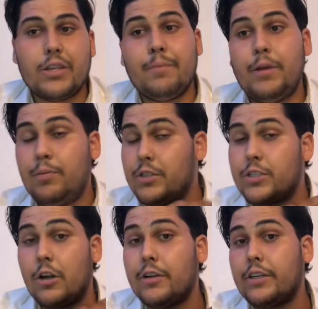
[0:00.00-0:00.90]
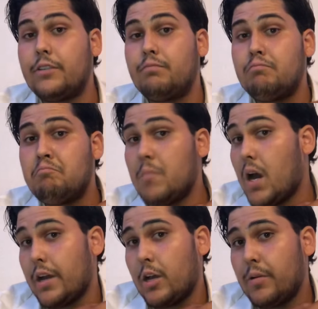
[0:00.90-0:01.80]
And people started
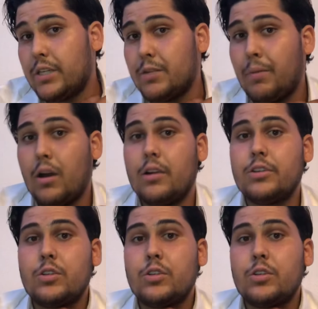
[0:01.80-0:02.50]
not going to bars